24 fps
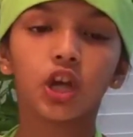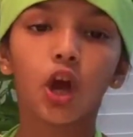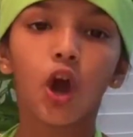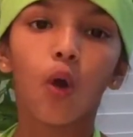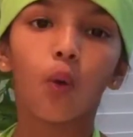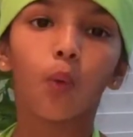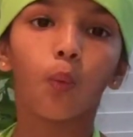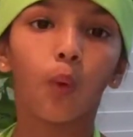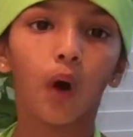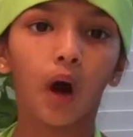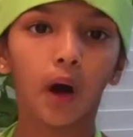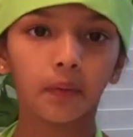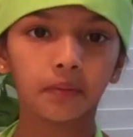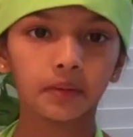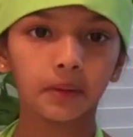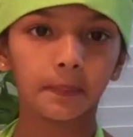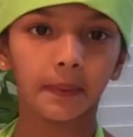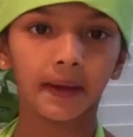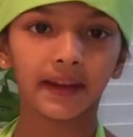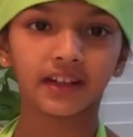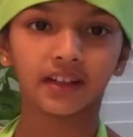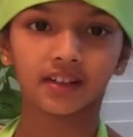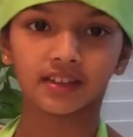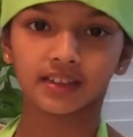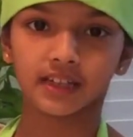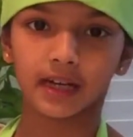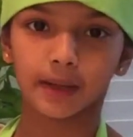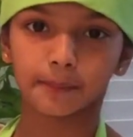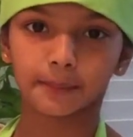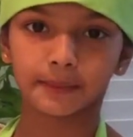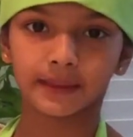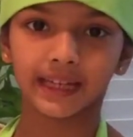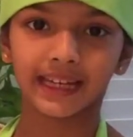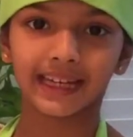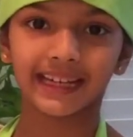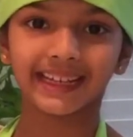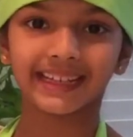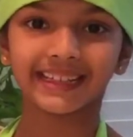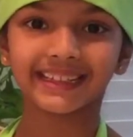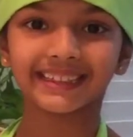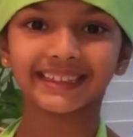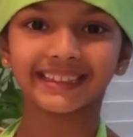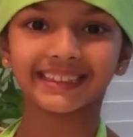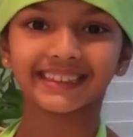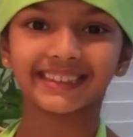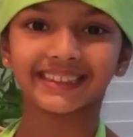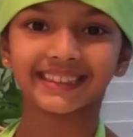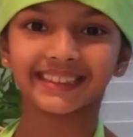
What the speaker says: while we bake our cupcakes.